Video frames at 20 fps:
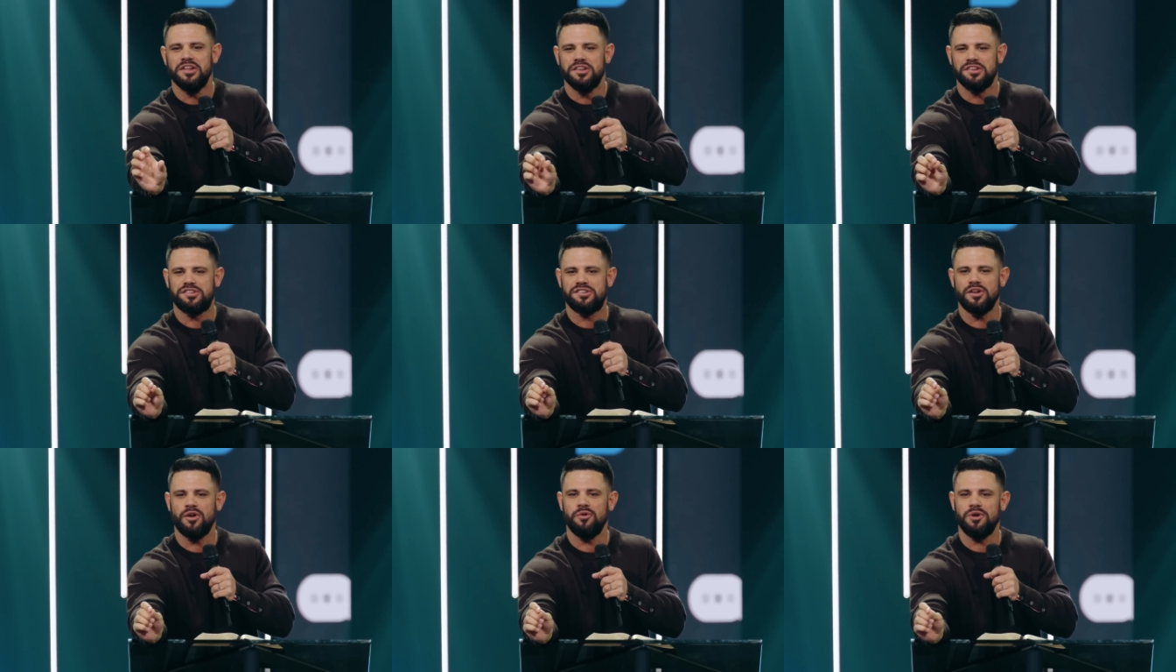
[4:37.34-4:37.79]

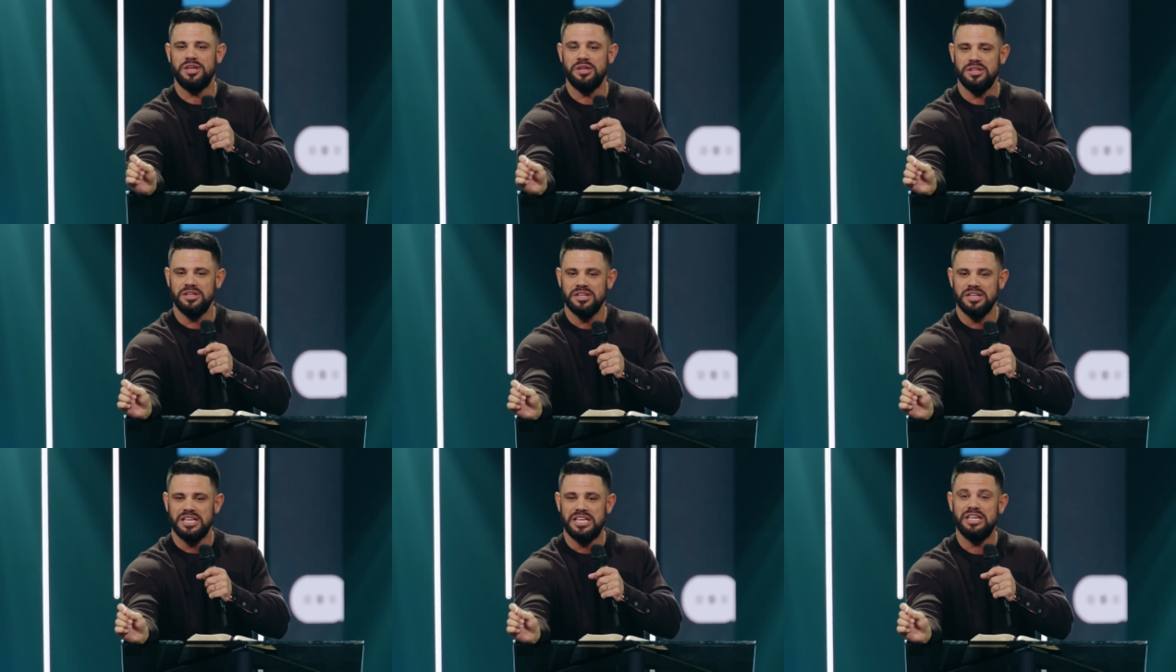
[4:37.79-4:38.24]
So he
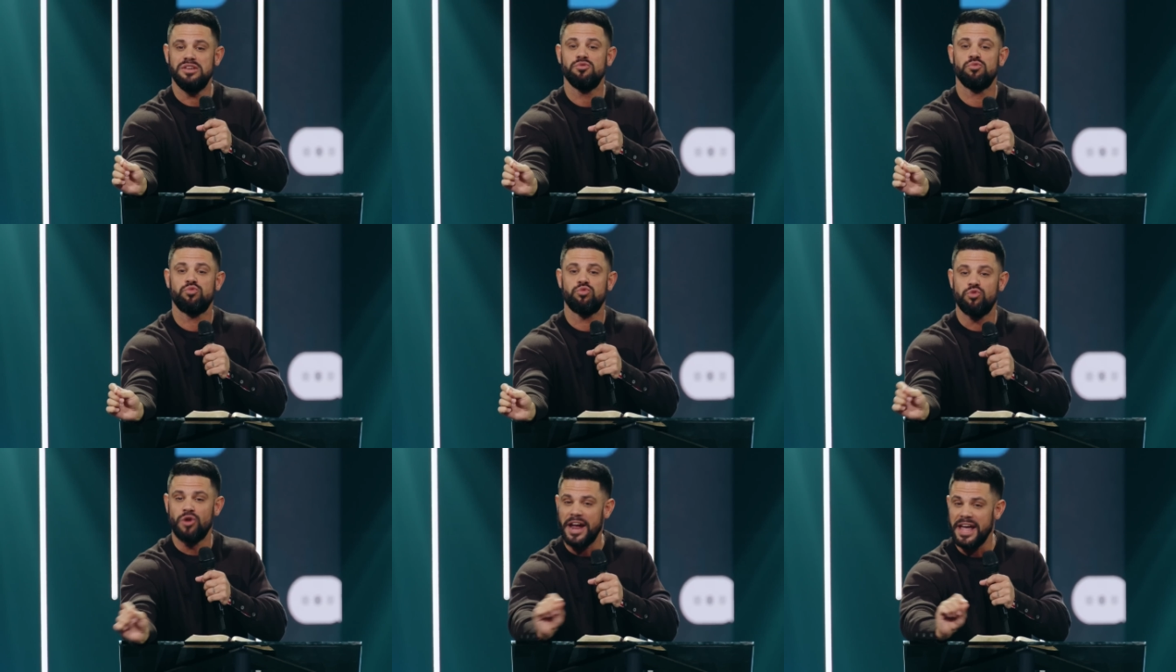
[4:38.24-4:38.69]
he
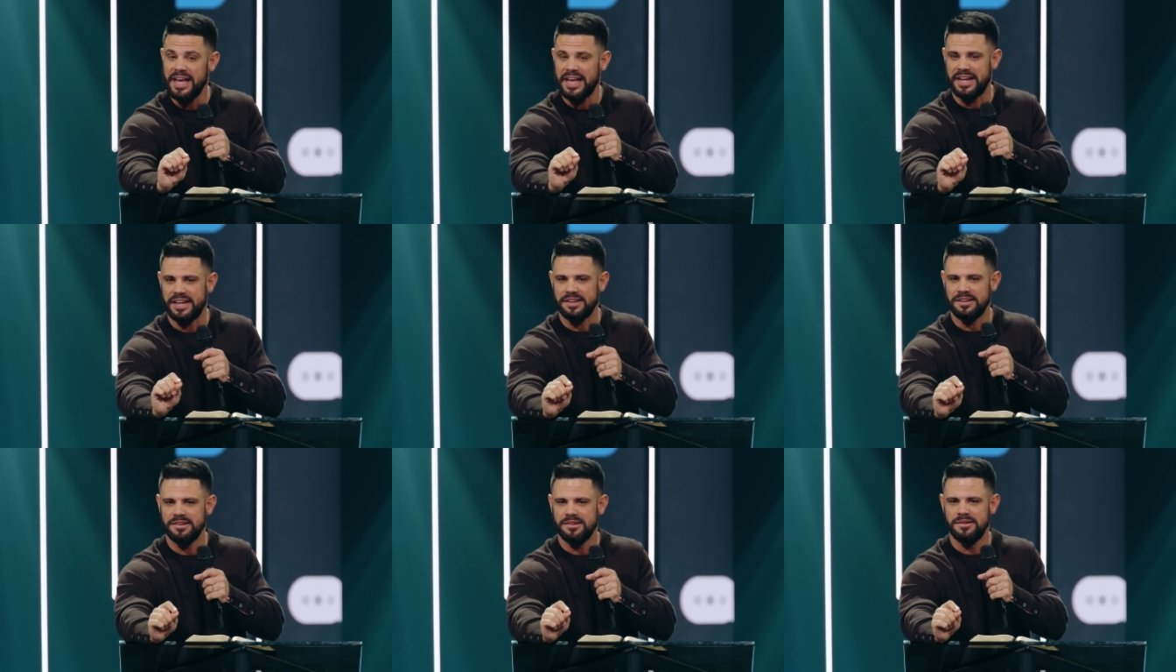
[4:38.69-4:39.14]

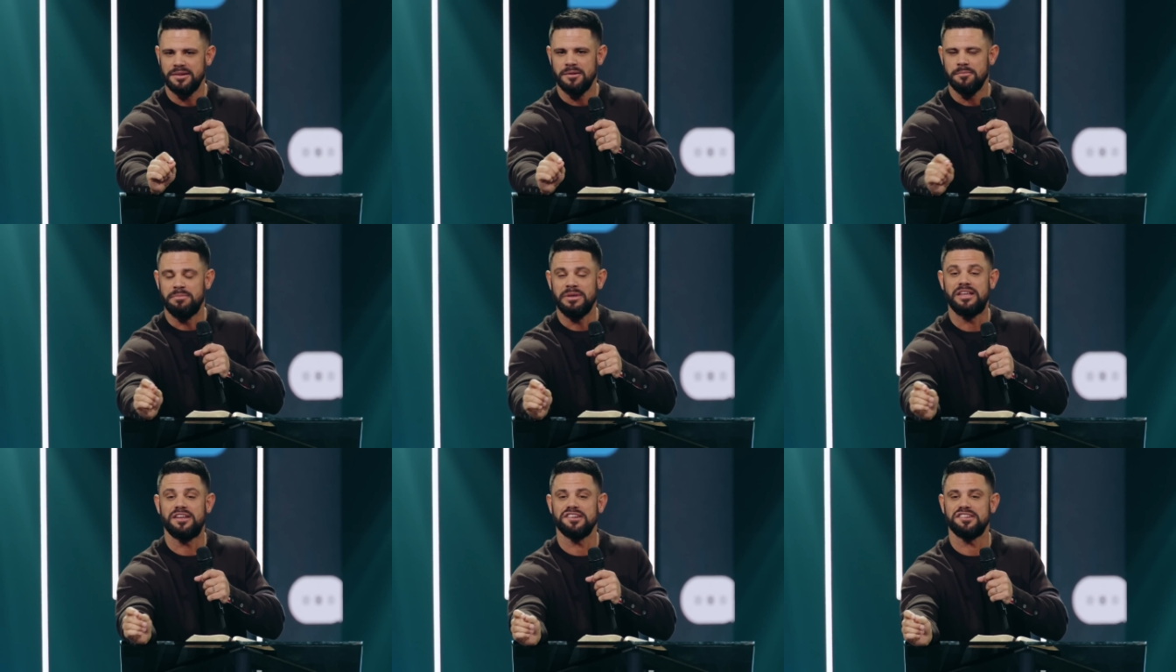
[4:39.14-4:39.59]
ran
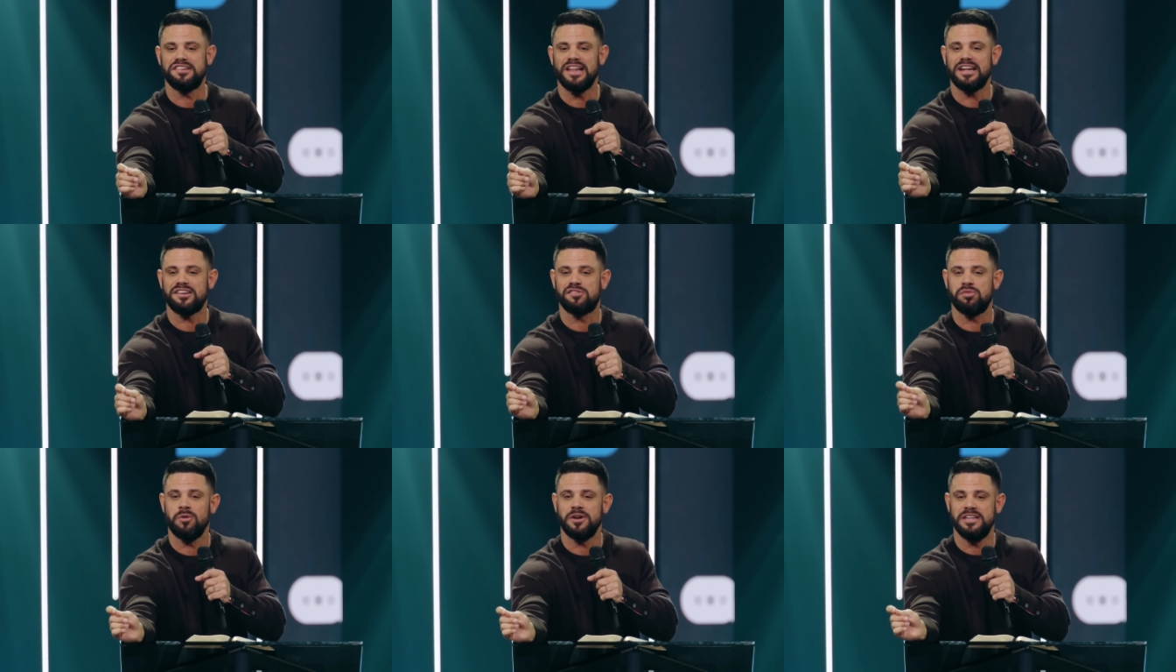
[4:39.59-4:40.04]
because
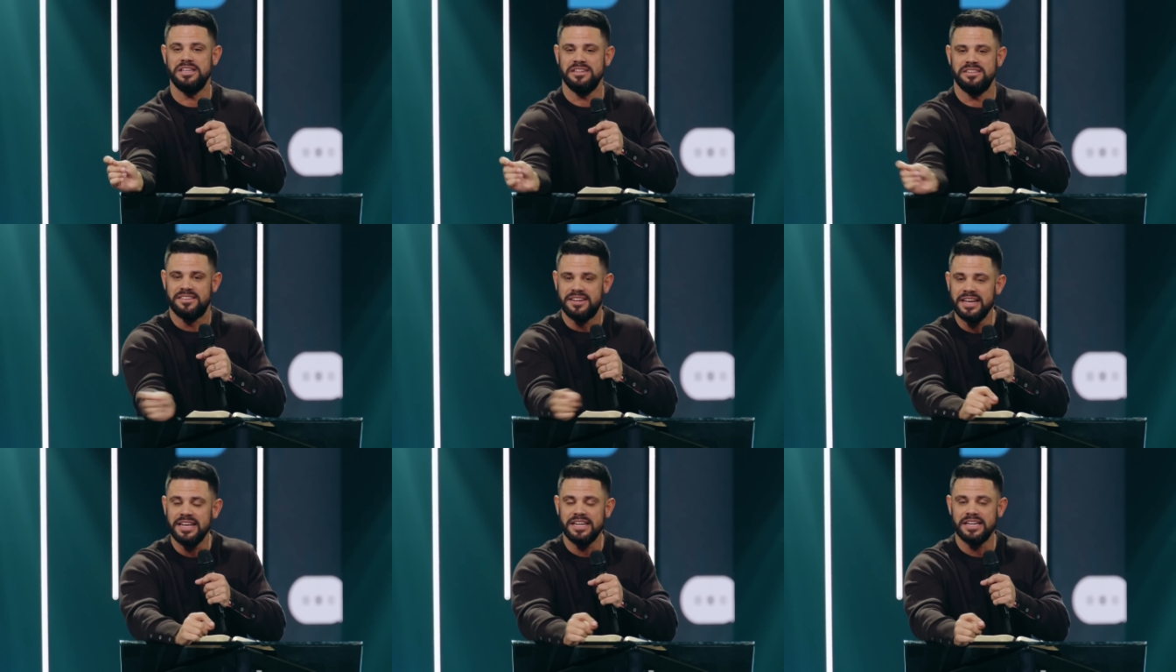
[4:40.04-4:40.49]
that's what he
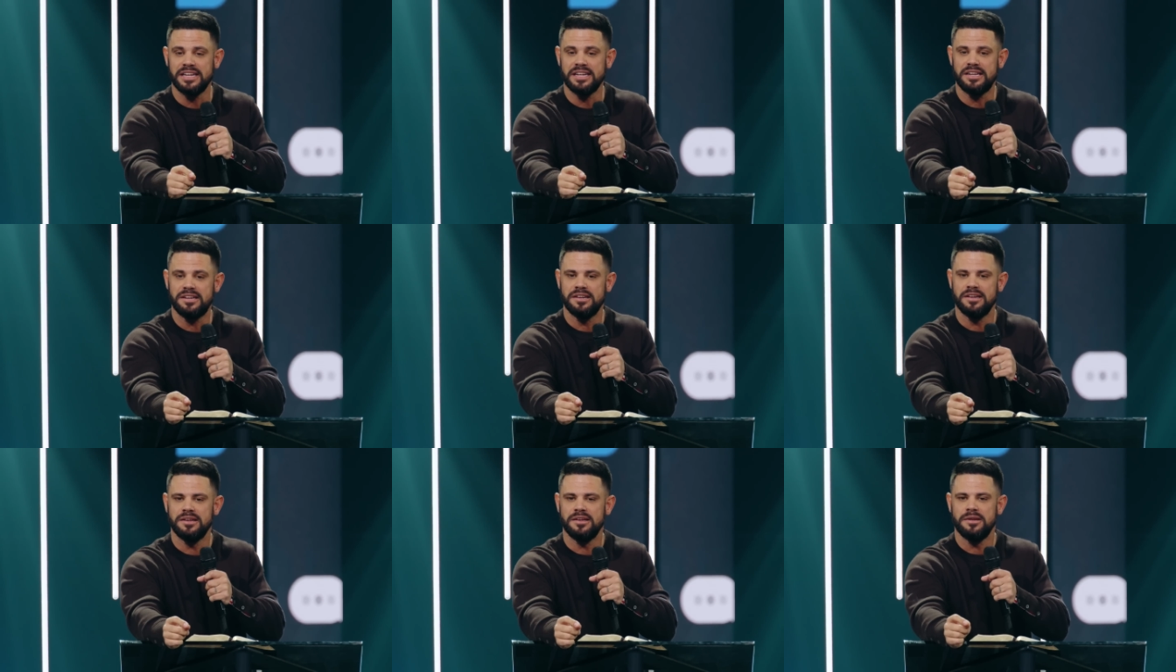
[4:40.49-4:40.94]

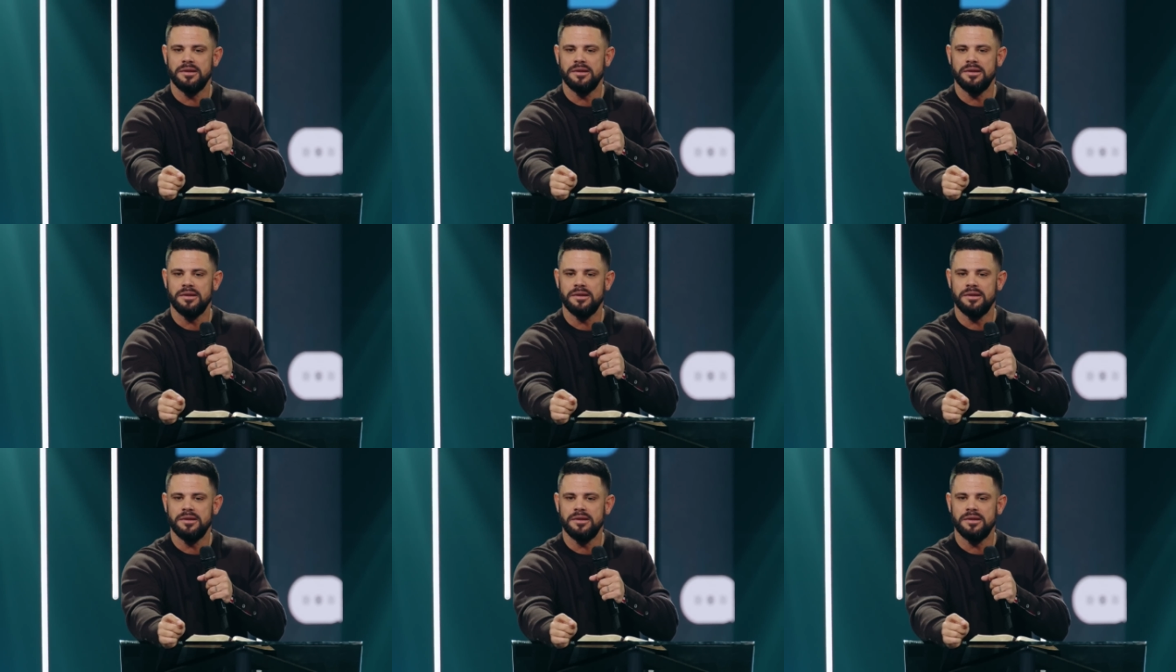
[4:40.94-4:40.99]
did